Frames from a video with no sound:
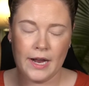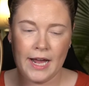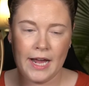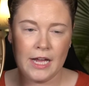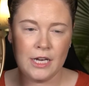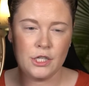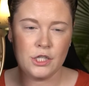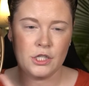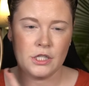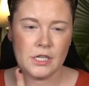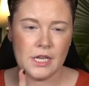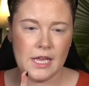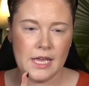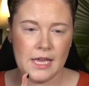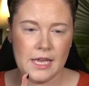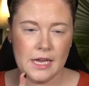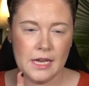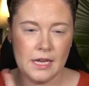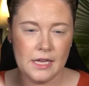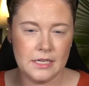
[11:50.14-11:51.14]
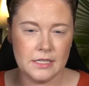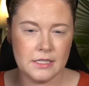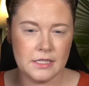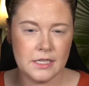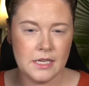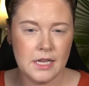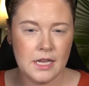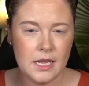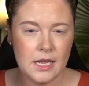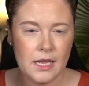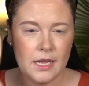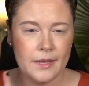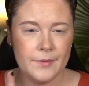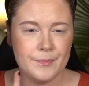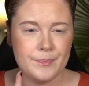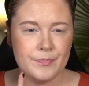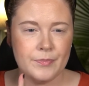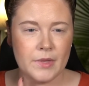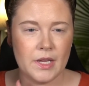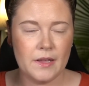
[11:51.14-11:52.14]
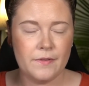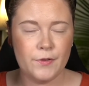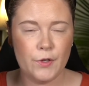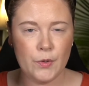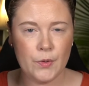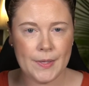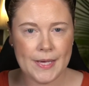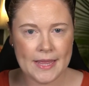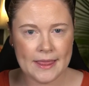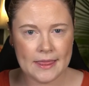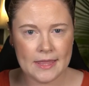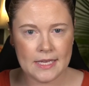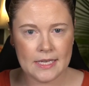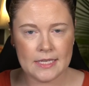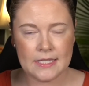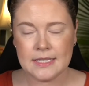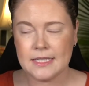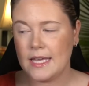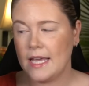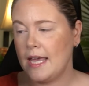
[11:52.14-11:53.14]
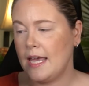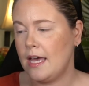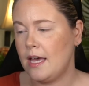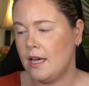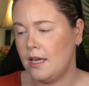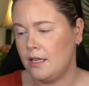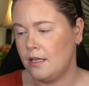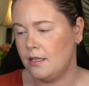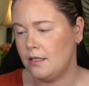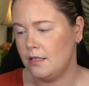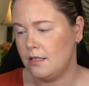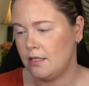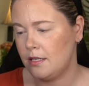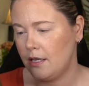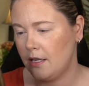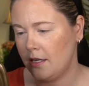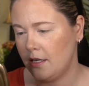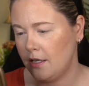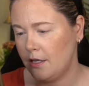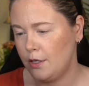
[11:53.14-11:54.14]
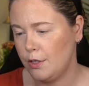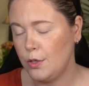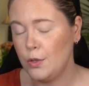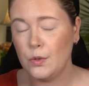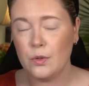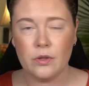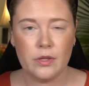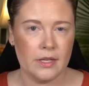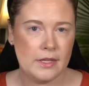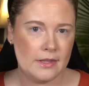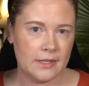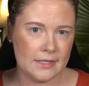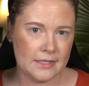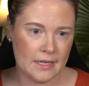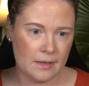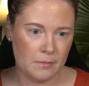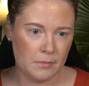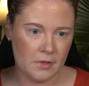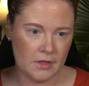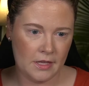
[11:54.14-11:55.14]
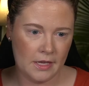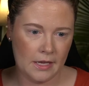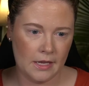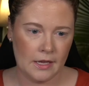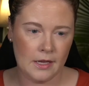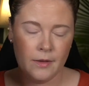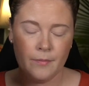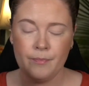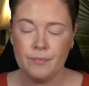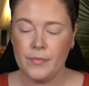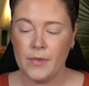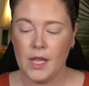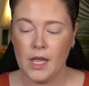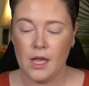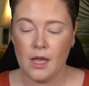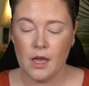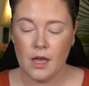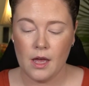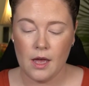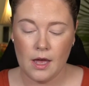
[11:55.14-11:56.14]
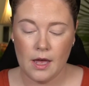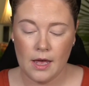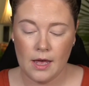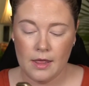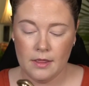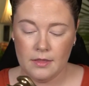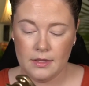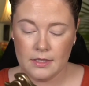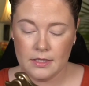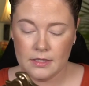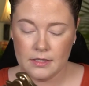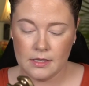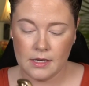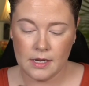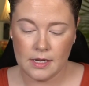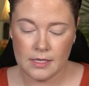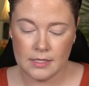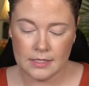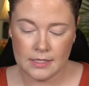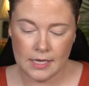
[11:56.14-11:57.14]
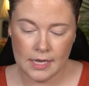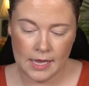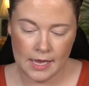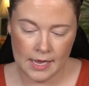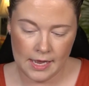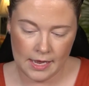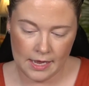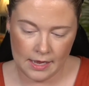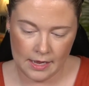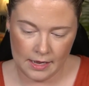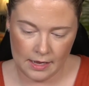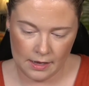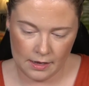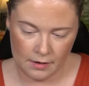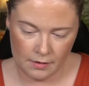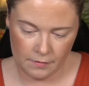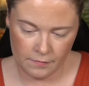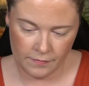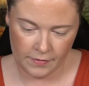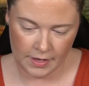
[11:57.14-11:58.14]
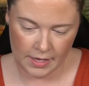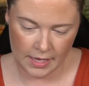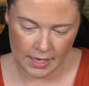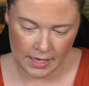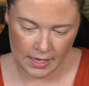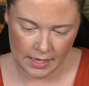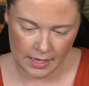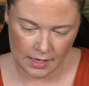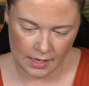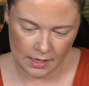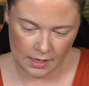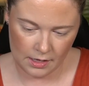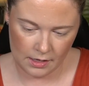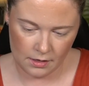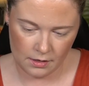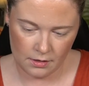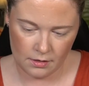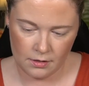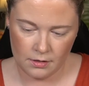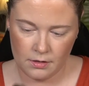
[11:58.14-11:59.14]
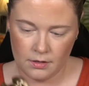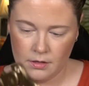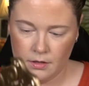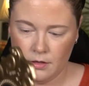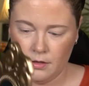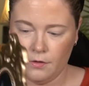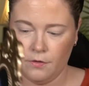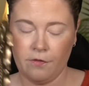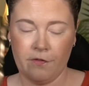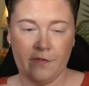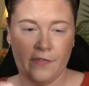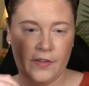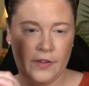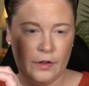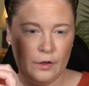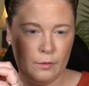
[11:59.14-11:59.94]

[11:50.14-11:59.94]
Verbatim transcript: of me removing the mirror cover because looking at some of the reviews online, people did say that the mirror was scratched, and I think they were looking at the